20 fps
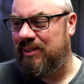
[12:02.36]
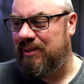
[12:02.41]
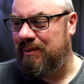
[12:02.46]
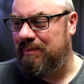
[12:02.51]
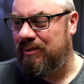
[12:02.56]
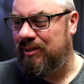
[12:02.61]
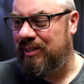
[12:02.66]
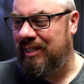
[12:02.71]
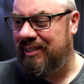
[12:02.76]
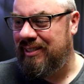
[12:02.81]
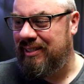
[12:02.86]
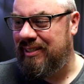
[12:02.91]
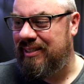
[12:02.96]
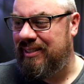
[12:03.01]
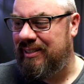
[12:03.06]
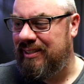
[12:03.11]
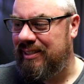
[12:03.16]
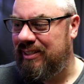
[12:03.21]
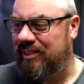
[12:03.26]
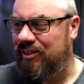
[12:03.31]
So I'm starting
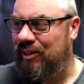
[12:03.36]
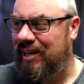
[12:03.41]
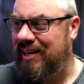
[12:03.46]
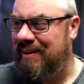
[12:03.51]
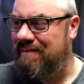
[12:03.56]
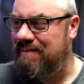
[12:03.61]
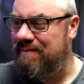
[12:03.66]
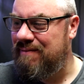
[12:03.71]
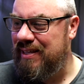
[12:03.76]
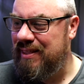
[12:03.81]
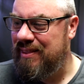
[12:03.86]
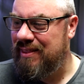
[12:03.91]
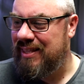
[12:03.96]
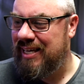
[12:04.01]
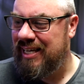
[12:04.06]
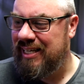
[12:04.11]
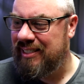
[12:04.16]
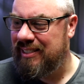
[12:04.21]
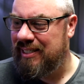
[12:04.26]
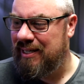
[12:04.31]
to try and feed
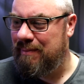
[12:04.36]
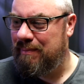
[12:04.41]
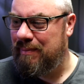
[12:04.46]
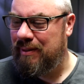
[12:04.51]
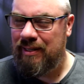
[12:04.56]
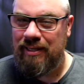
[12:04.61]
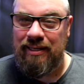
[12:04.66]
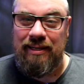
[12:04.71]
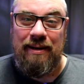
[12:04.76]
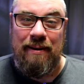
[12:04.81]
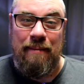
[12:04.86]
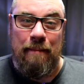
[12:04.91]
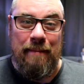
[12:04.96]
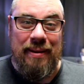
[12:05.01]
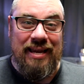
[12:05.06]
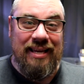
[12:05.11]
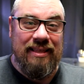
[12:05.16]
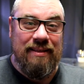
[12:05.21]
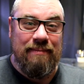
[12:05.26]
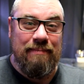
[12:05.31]
things up,
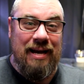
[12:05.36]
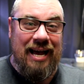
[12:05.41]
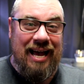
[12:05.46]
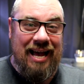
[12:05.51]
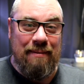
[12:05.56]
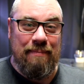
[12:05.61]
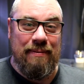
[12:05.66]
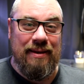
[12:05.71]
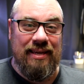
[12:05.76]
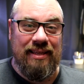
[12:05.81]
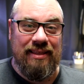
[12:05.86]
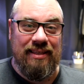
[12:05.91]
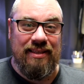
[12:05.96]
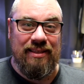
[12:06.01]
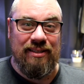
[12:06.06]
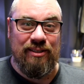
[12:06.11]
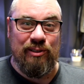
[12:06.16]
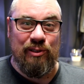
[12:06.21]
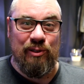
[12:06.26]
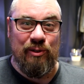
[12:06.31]
make them happy
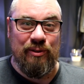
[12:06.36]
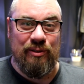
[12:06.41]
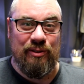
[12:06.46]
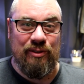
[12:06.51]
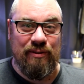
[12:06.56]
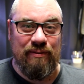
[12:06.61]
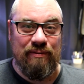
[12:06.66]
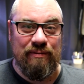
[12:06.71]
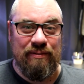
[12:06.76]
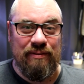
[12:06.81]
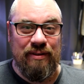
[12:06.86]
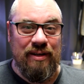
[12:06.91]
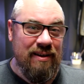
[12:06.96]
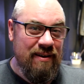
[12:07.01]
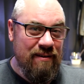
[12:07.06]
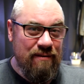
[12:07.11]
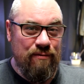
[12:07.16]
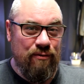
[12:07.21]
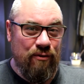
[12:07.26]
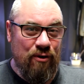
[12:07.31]
that there's lots of
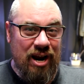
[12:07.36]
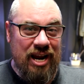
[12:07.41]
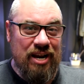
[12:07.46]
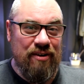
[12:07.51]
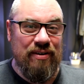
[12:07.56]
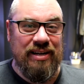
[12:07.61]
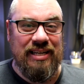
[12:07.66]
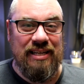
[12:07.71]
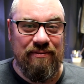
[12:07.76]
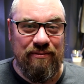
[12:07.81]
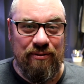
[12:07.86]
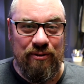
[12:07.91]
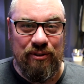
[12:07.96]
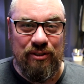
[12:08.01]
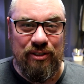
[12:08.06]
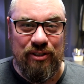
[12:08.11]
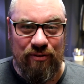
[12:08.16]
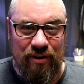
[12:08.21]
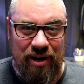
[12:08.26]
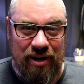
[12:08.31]
fry ready
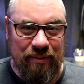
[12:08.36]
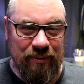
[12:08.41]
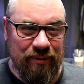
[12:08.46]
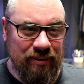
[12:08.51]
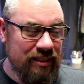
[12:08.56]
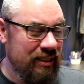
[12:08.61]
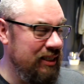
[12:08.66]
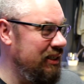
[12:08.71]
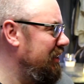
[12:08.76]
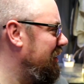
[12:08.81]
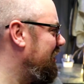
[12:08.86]
foods around.